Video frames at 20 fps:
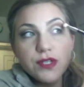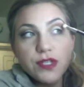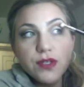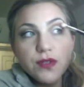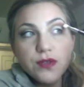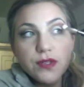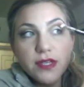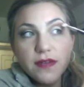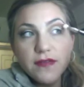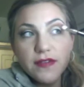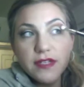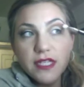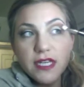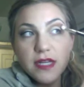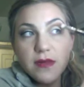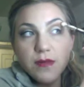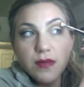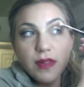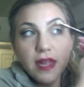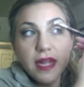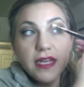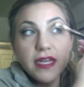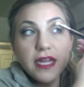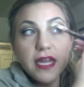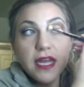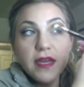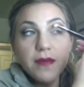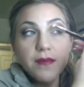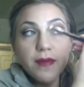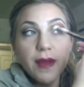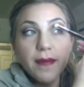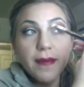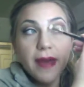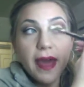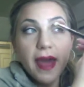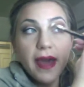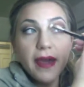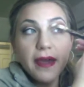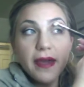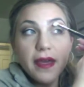217 blending by
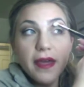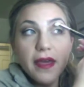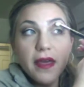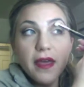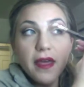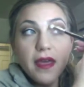MAC,